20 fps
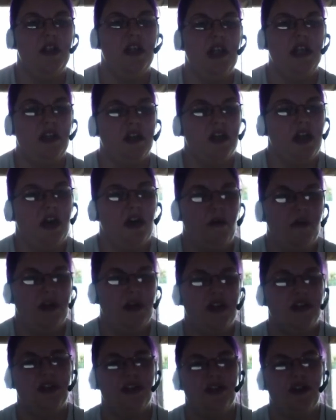to the entire
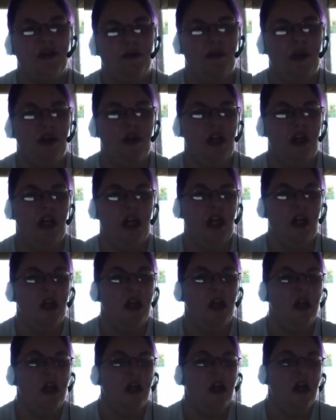research community.
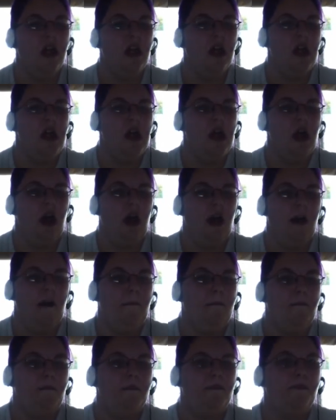
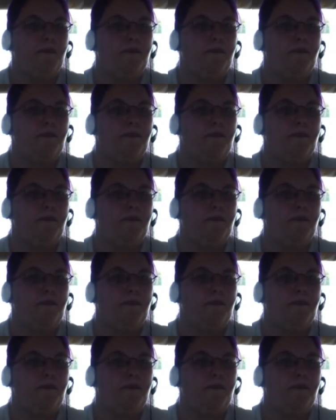Um,